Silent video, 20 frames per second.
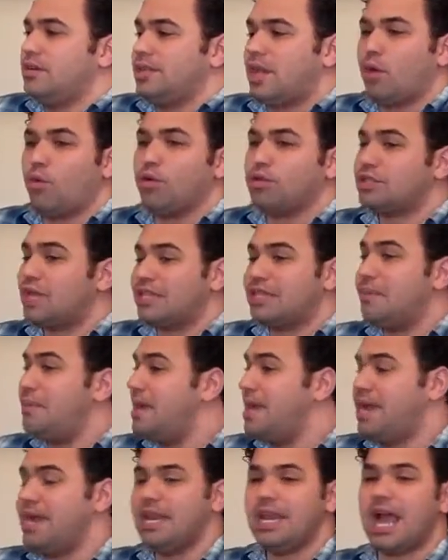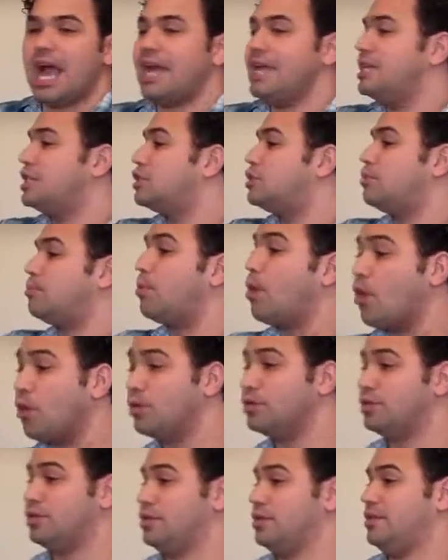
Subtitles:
That was at the beginning I exploded.